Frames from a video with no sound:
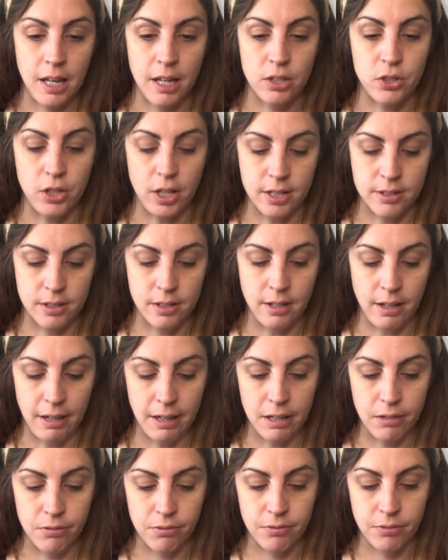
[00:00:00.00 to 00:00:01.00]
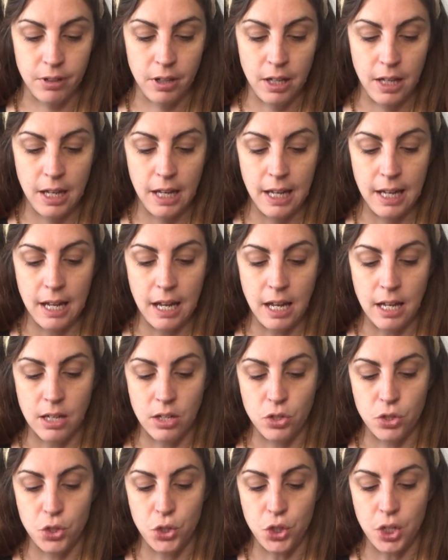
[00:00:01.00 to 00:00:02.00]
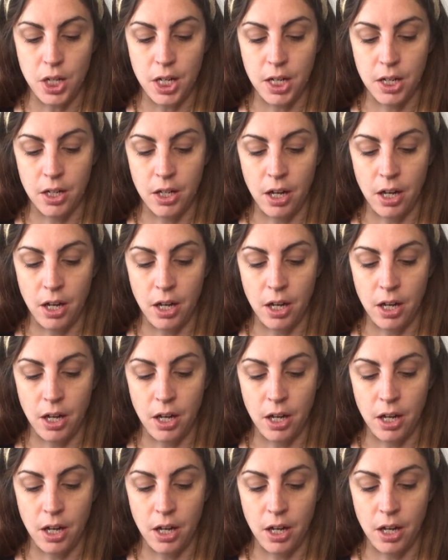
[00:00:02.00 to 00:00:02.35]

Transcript: She has a knife and she